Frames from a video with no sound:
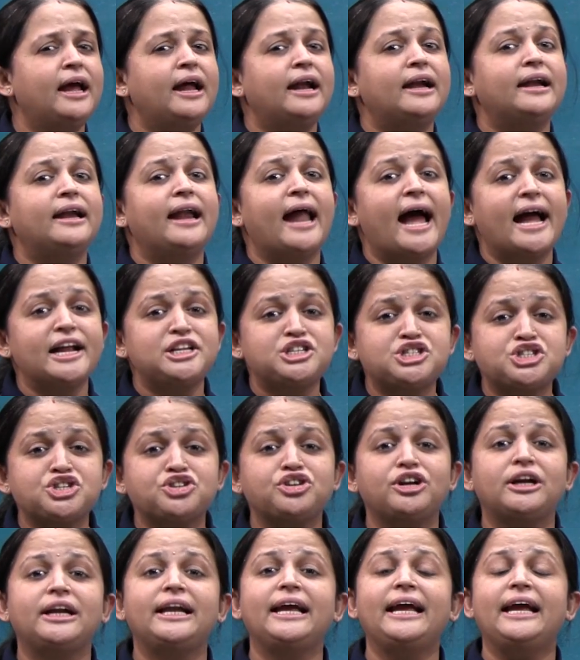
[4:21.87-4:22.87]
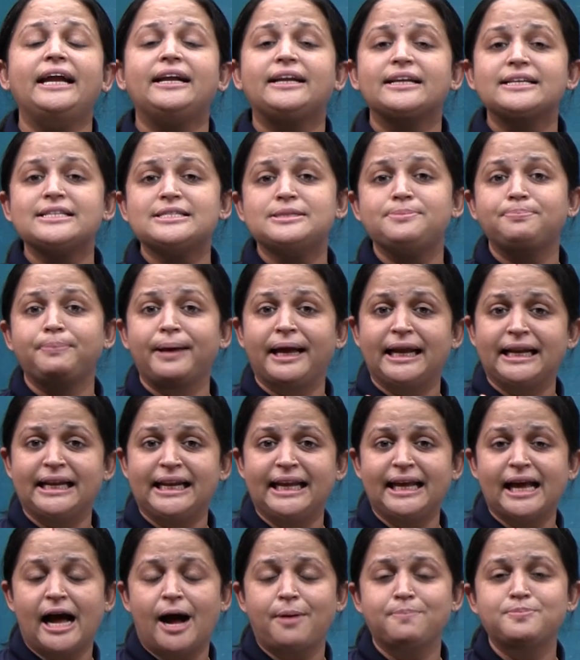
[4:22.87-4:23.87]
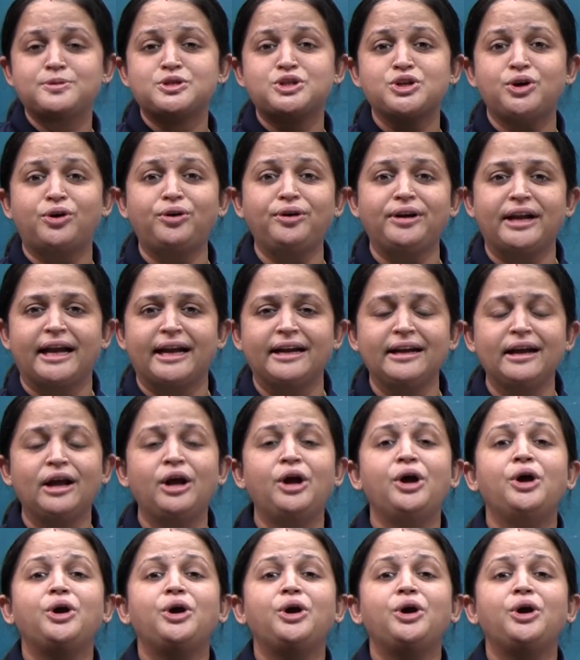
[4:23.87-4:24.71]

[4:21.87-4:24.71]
naturally it is mainly absorbed in